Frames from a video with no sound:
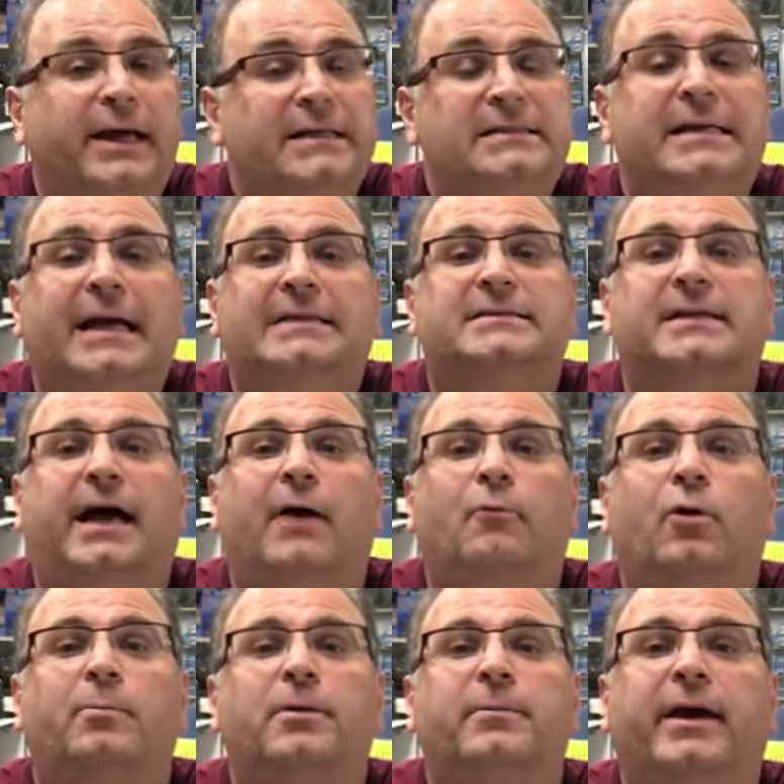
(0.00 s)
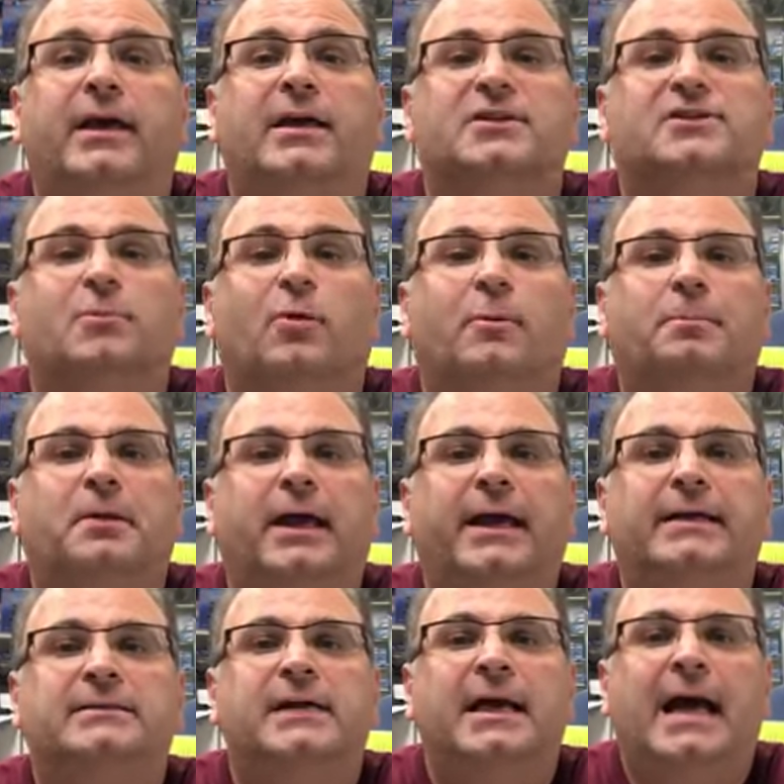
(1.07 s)
Yes, I will be making some more
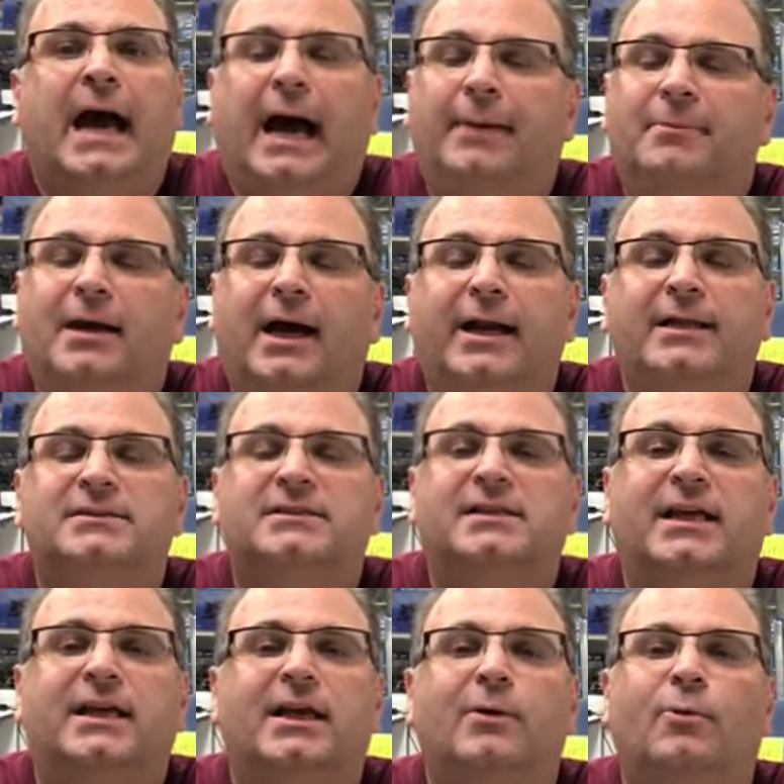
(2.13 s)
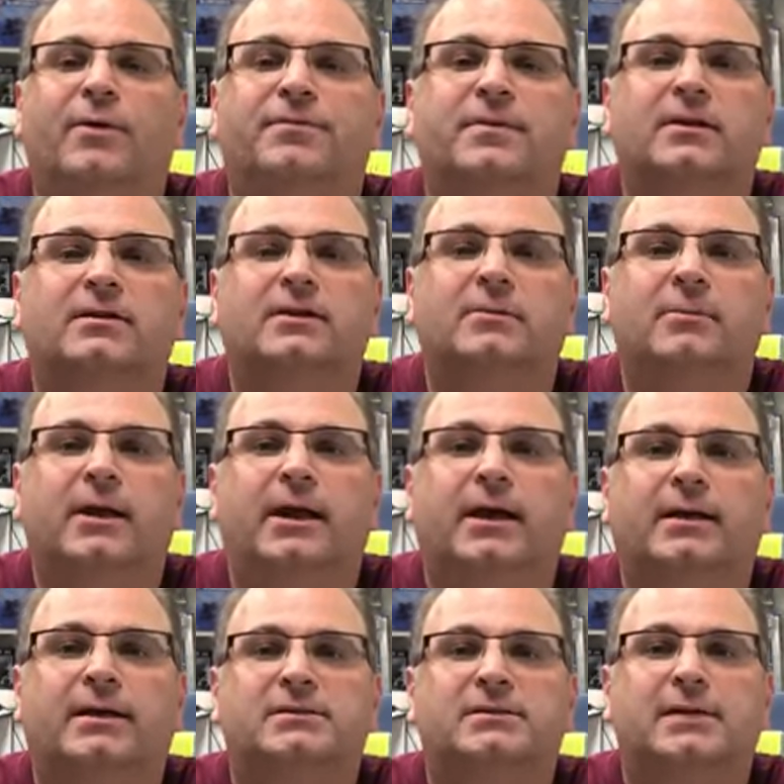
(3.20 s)
planes. I'm kind of sticking with Tamiya
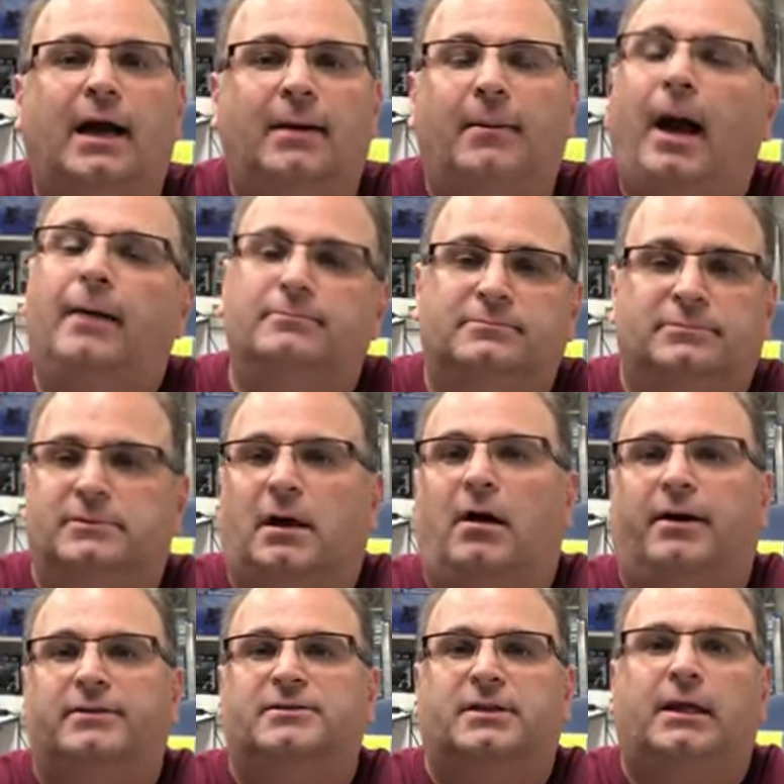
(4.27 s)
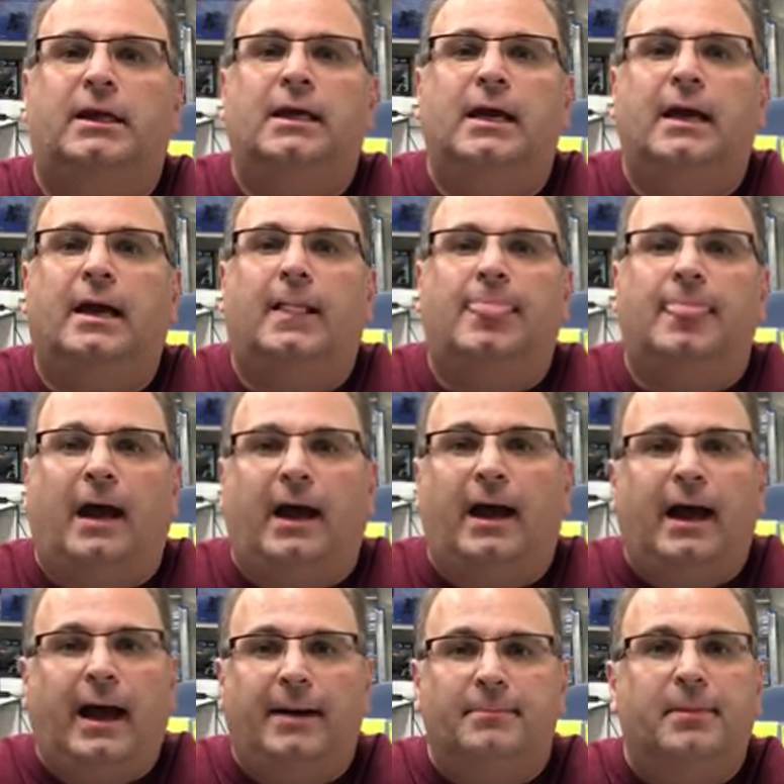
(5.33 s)
because, honestly,
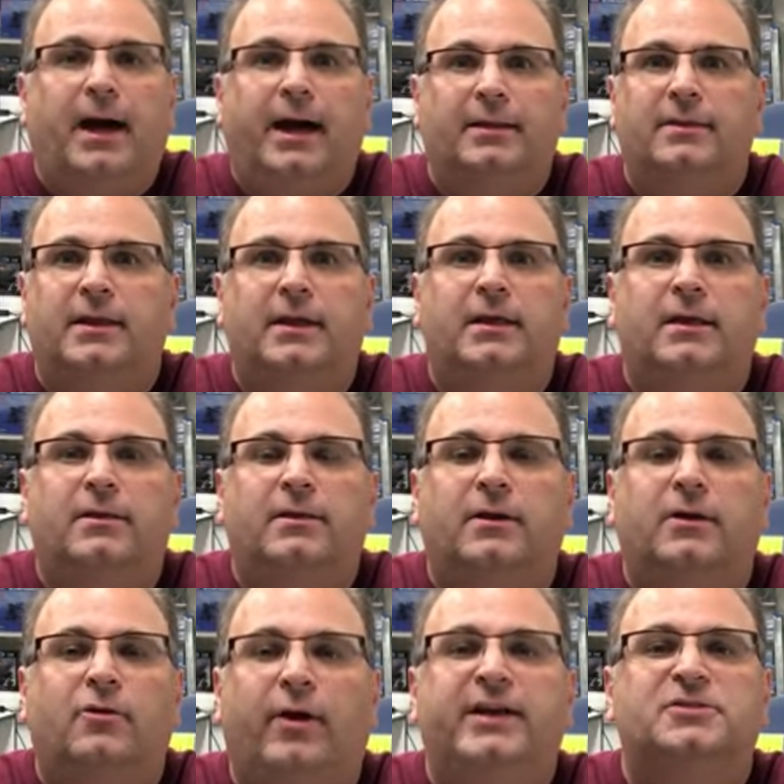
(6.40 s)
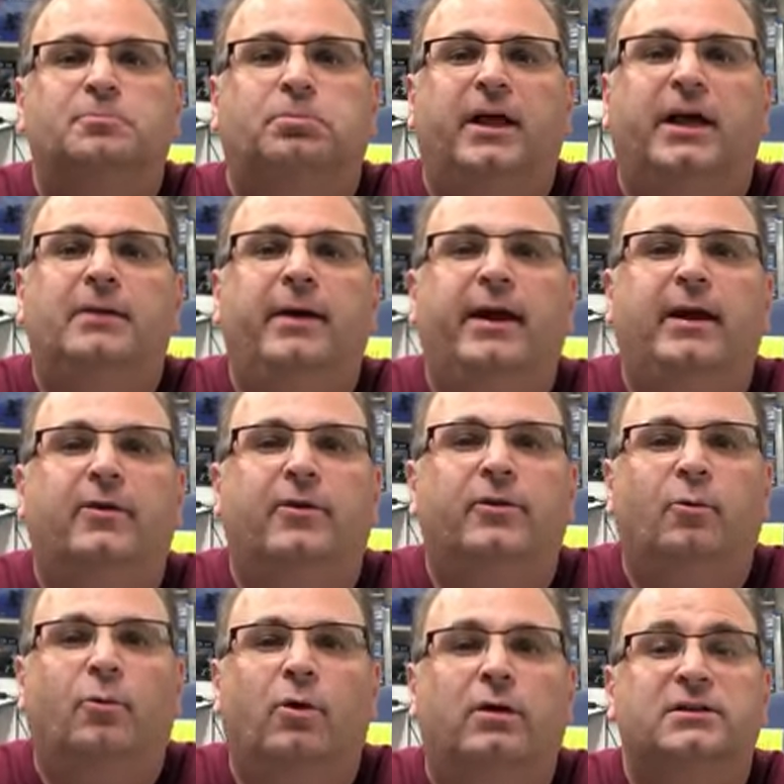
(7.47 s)
I'm not the greatest plane maker in the
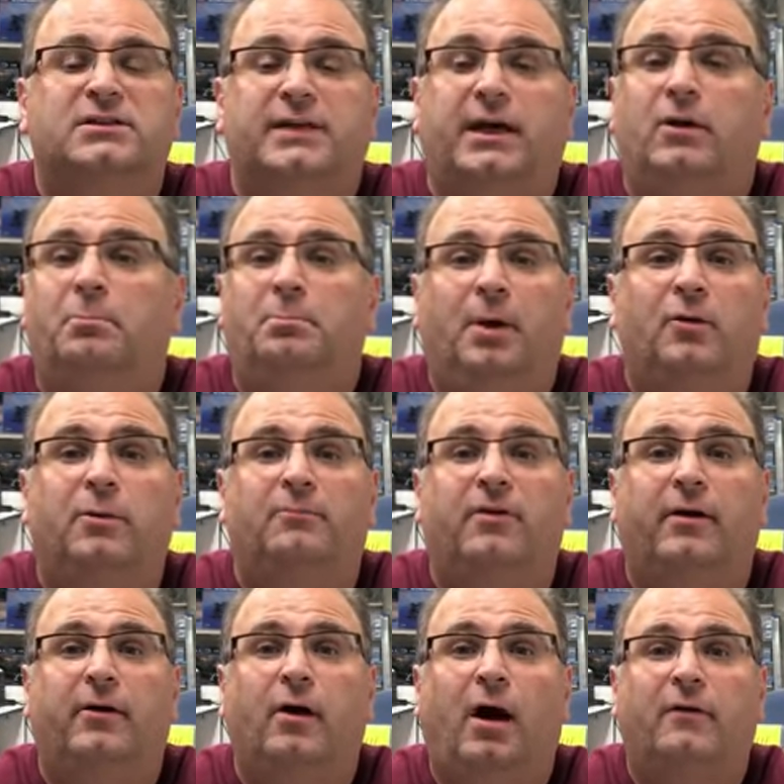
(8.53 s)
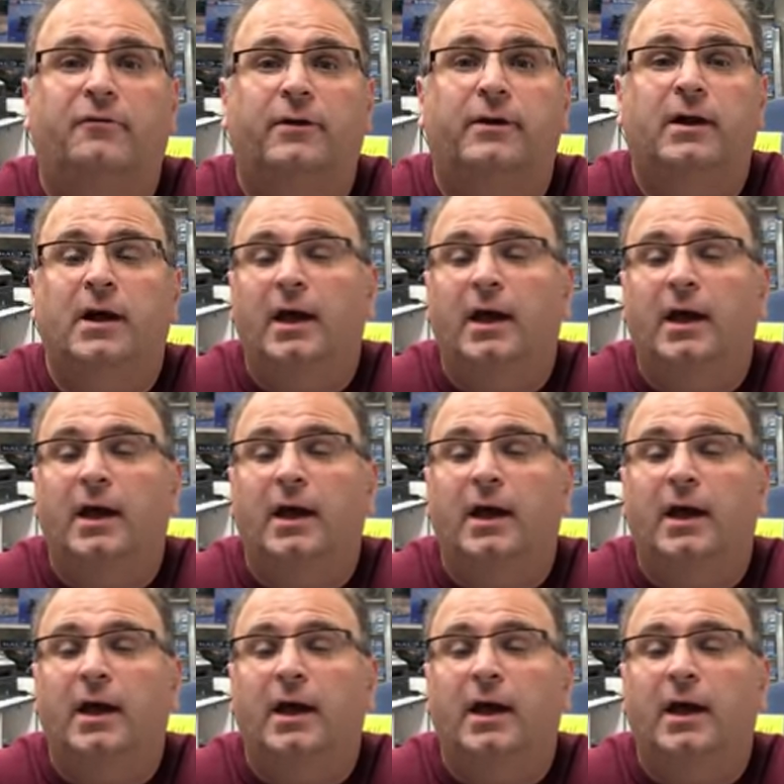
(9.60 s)
world because I don't build them very often.